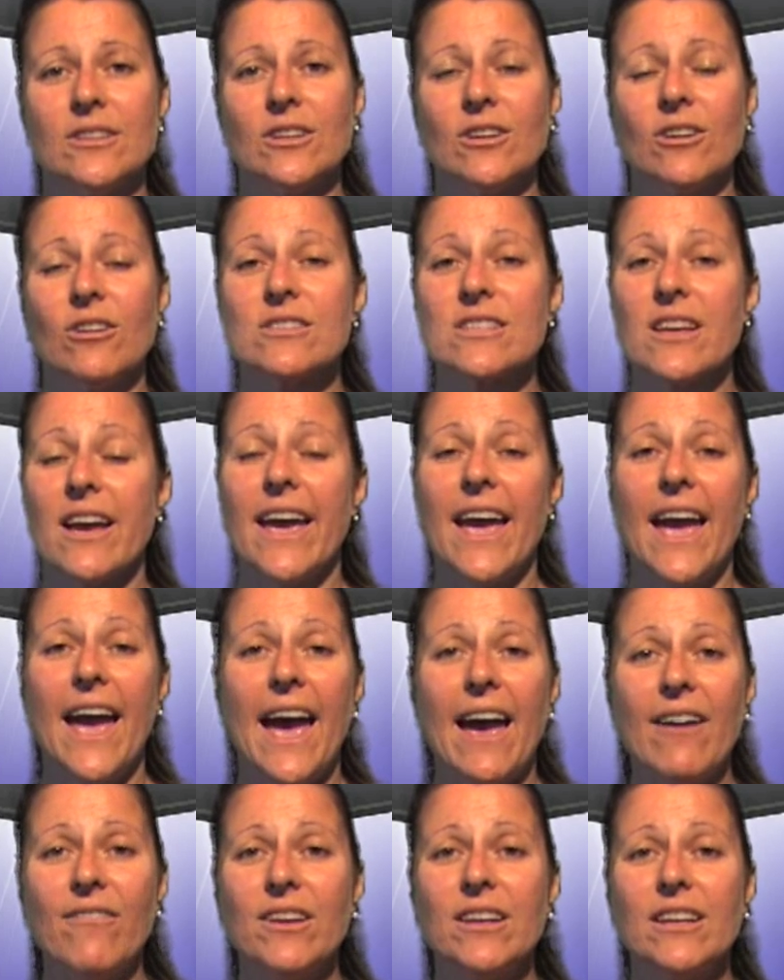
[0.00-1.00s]
because I
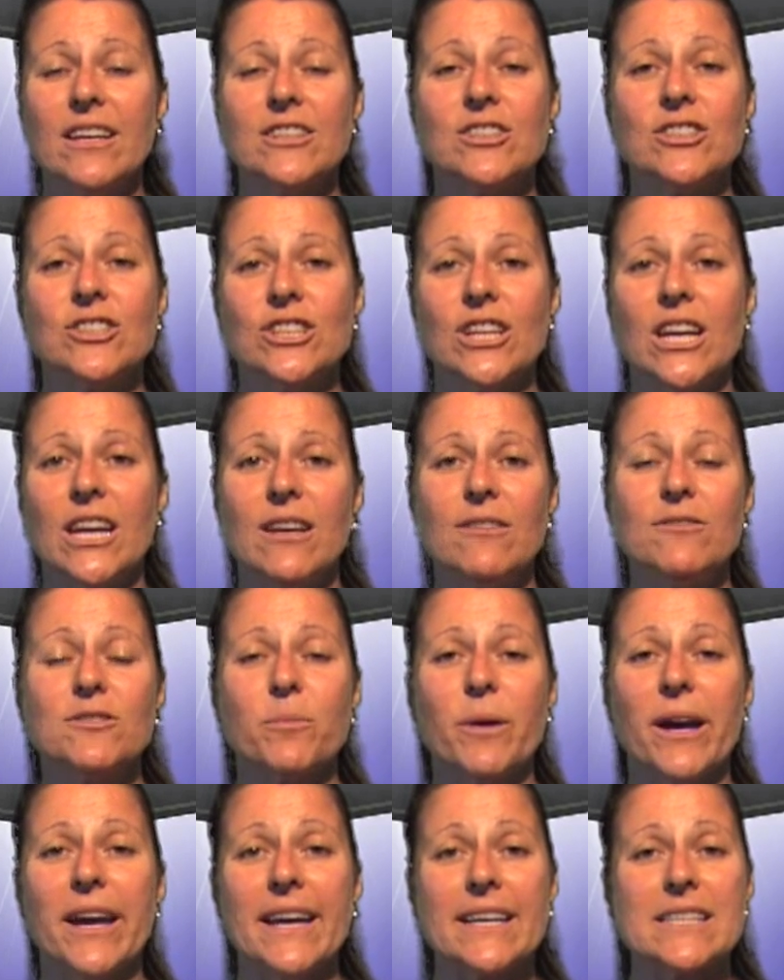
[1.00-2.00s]
haven't achieved
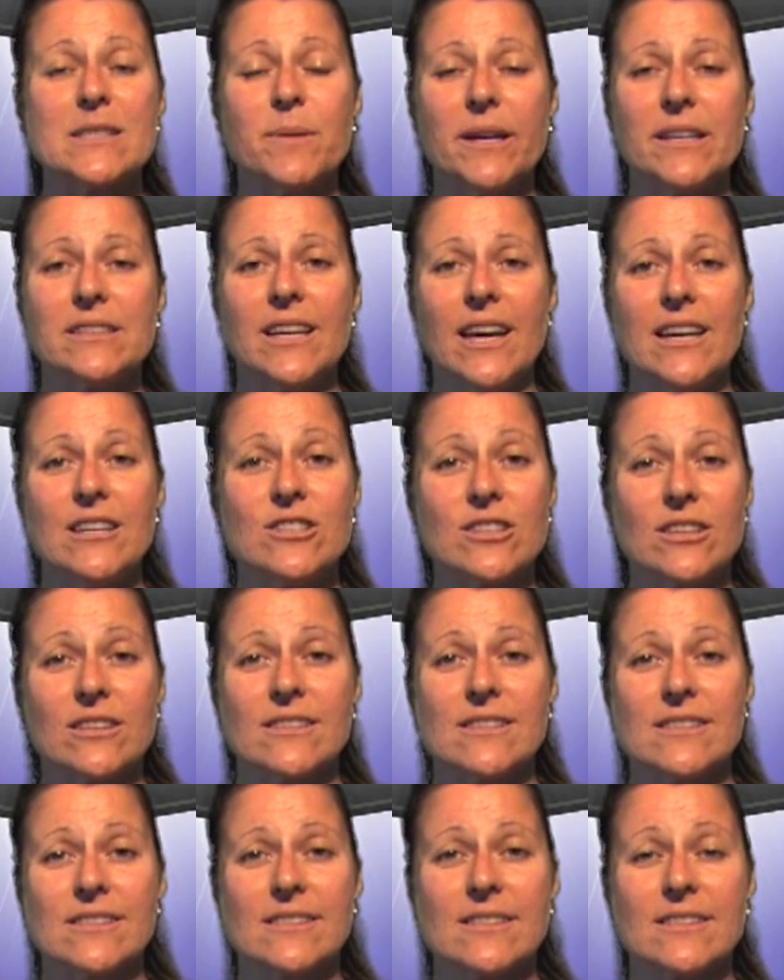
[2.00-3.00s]
my
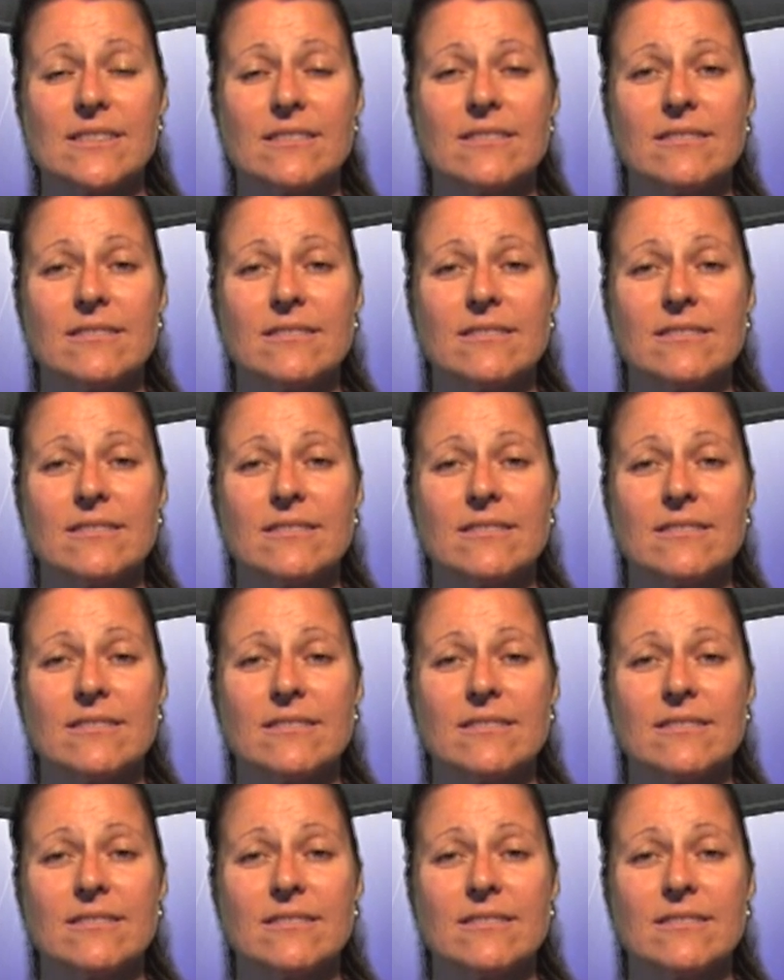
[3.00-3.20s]
expectations,